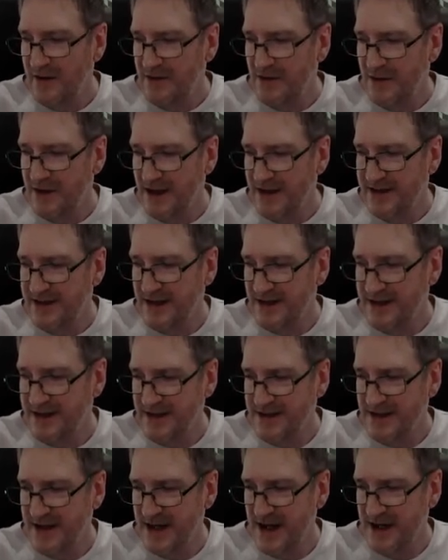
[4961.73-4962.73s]
Android Lust says
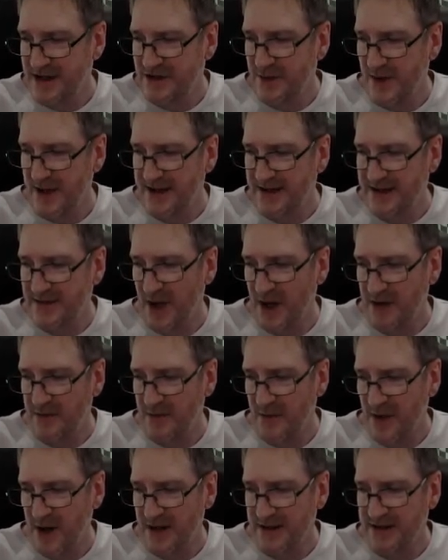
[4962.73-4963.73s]
there's an edgeware
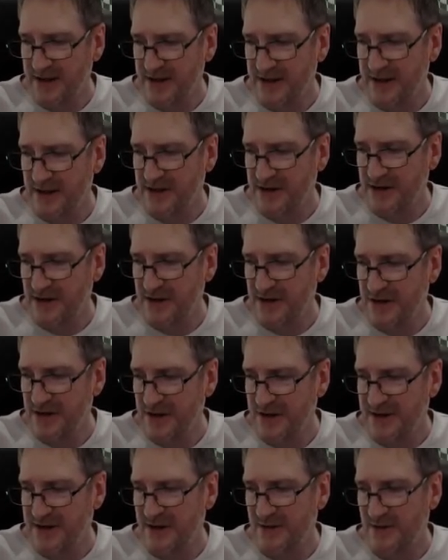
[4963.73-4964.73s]
smart mask that you can
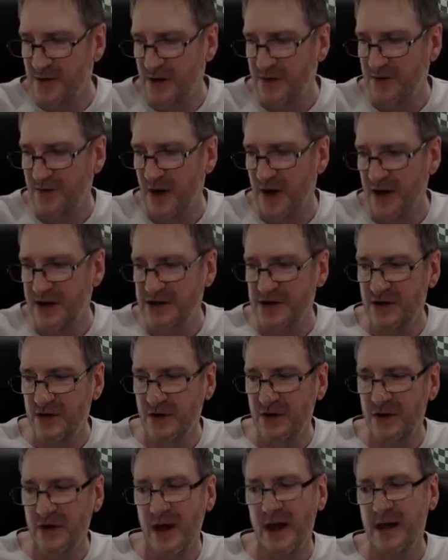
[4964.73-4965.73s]
use to modify to
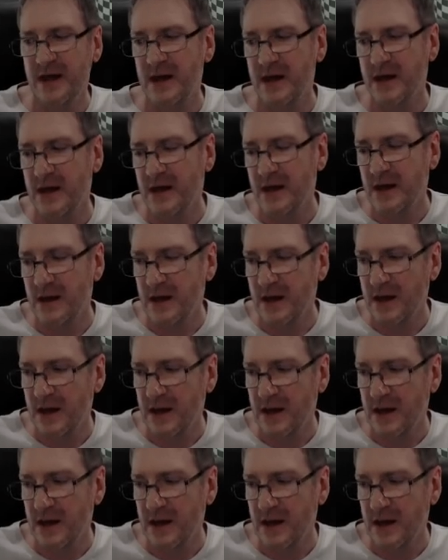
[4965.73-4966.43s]
your liking.